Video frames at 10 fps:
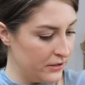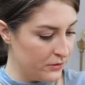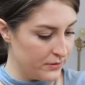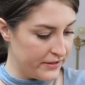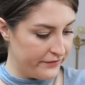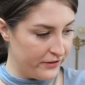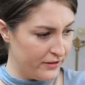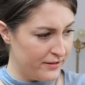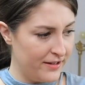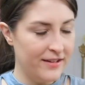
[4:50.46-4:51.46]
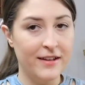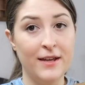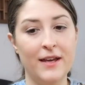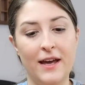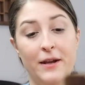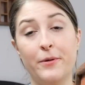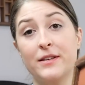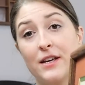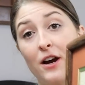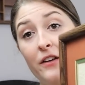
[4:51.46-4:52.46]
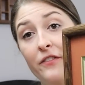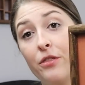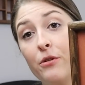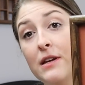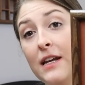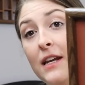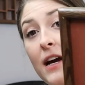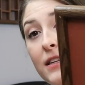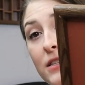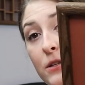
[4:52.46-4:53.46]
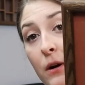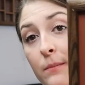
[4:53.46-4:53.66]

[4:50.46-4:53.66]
a little different. Anyways, I got it for $3.99, so